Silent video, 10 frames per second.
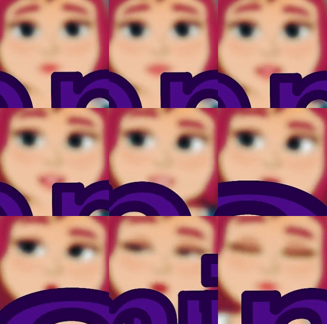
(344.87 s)
and the
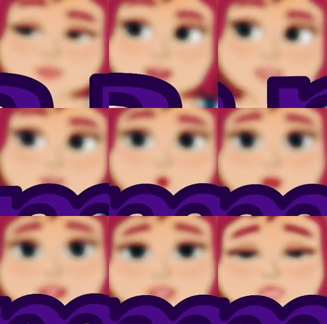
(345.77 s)
support of my
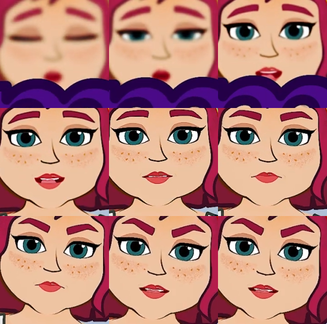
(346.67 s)
family, I felt that I could